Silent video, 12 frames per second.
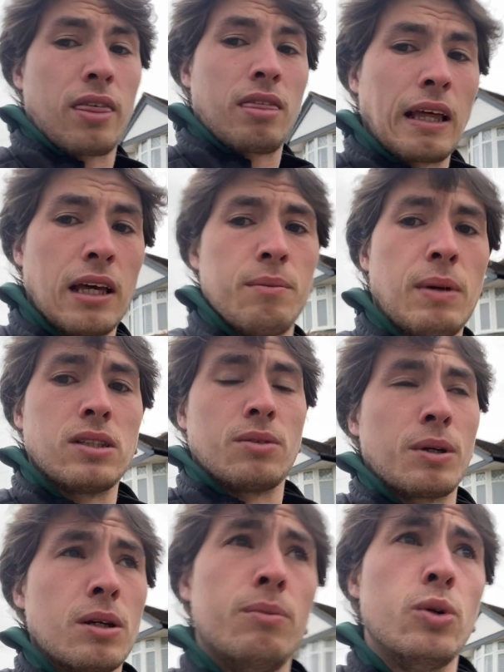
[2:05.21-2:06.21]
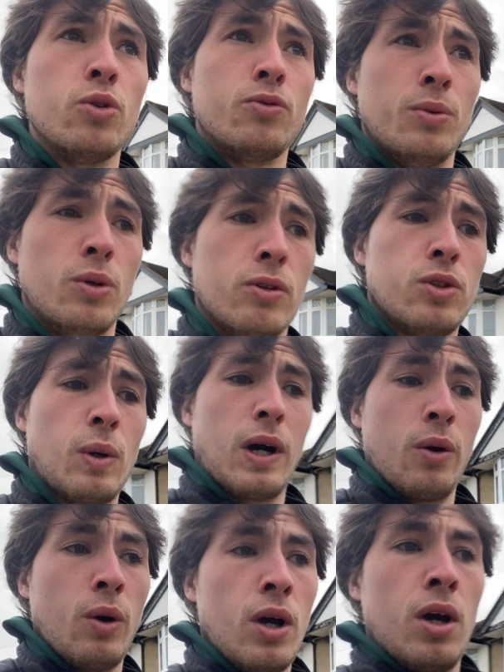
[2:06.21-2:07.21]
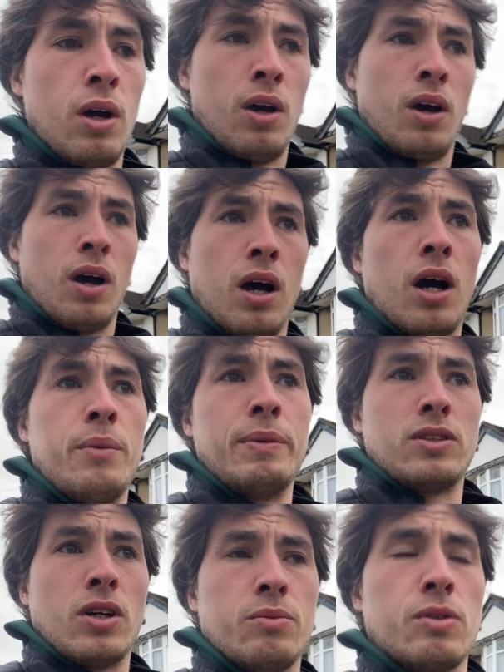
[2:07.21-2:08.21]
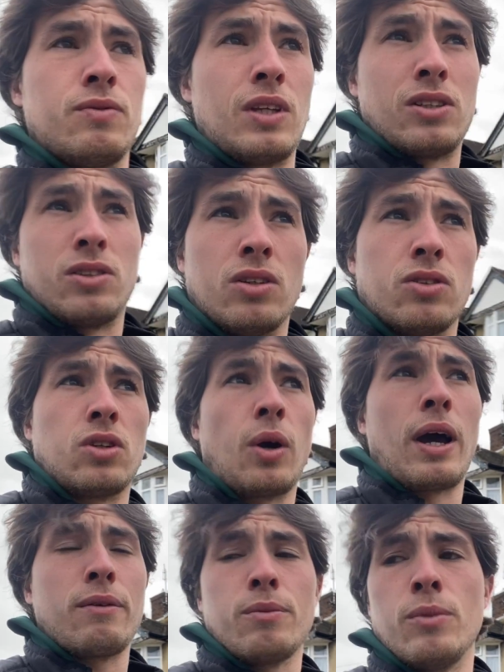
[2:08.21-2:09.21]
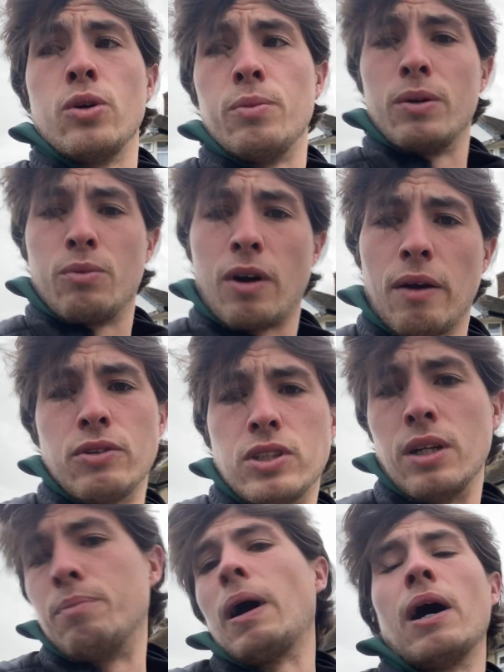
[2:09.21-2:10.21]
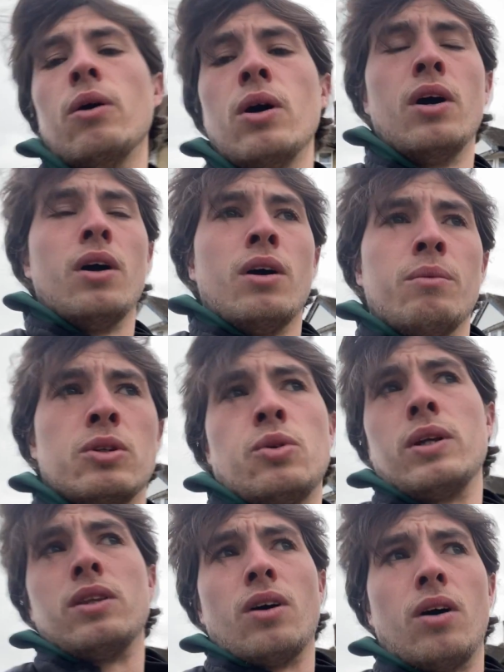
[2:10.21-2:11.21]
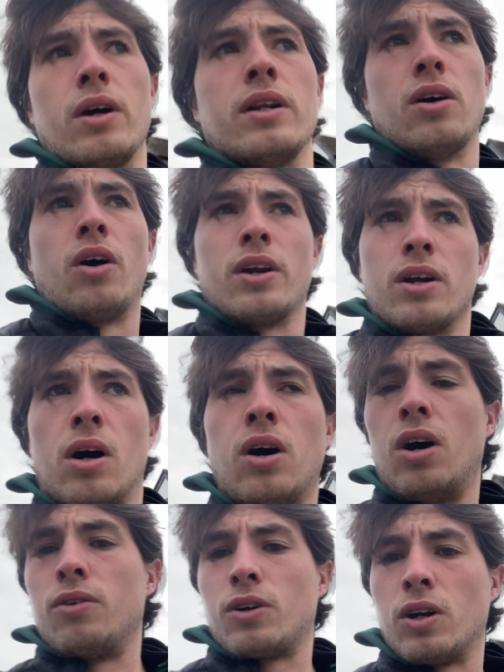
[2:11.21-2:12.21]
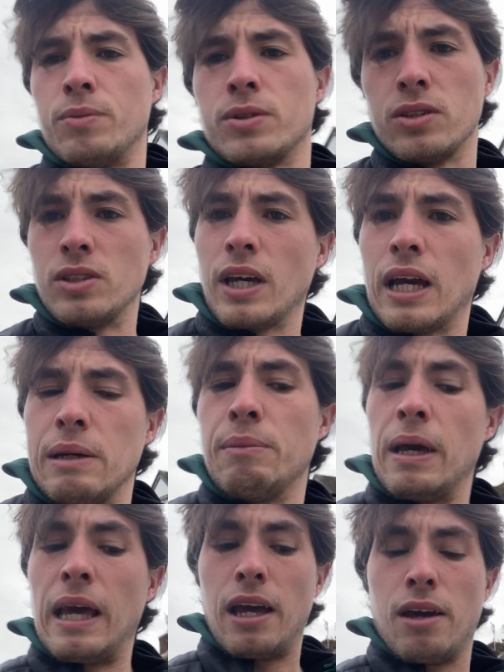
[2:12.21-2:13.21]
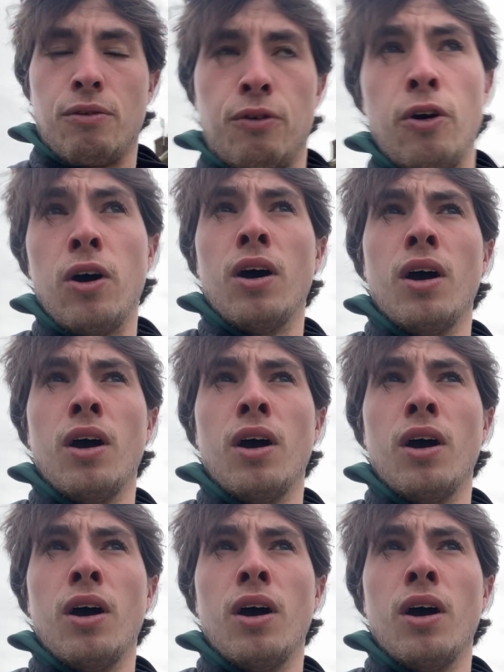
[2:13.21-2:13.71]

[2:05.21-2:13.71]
I think it means I'm going to move more as well, in terms of distance. So, at the moment, we're averaging about between 9.5 kilometers a game. But if